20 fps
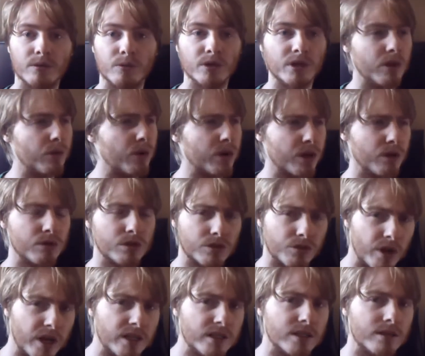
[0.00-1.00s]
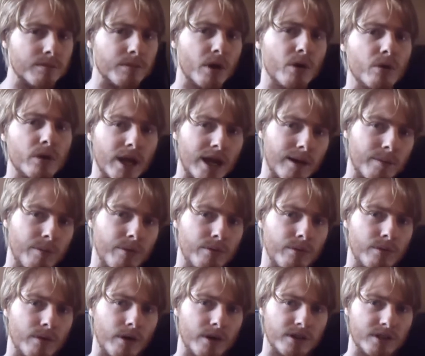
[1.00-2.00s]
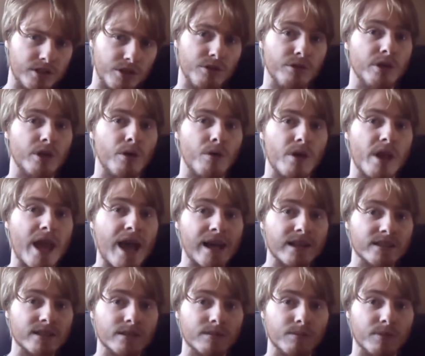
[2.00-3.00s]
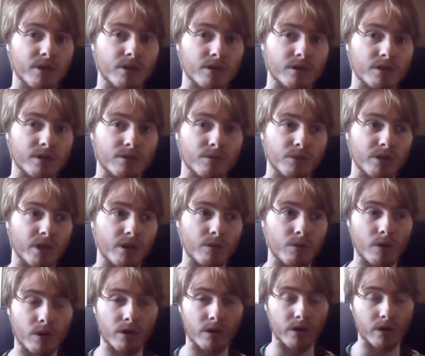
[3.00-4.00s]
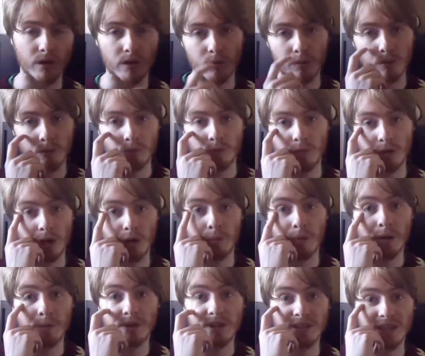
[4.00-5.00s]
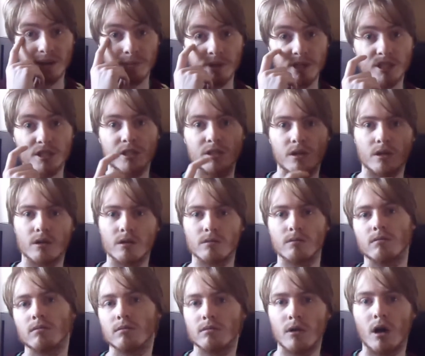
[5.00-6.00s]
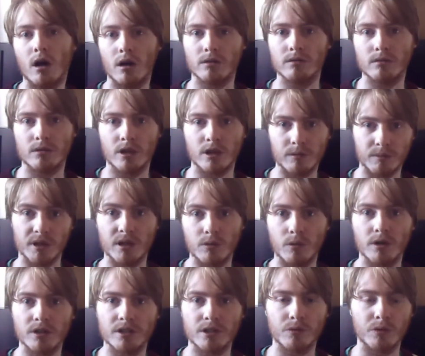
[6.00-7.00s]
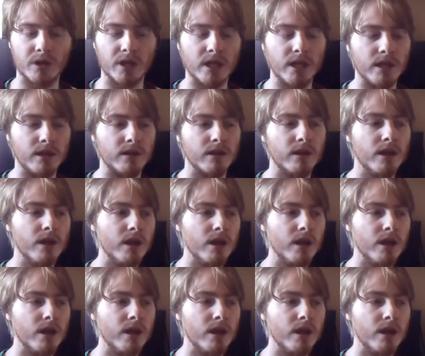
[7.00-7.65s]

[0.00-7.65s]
We don't want to go straight into the mocap studio yet because we don't want to, you know, maybe these animations aren't, aren't going to be the ones that we need.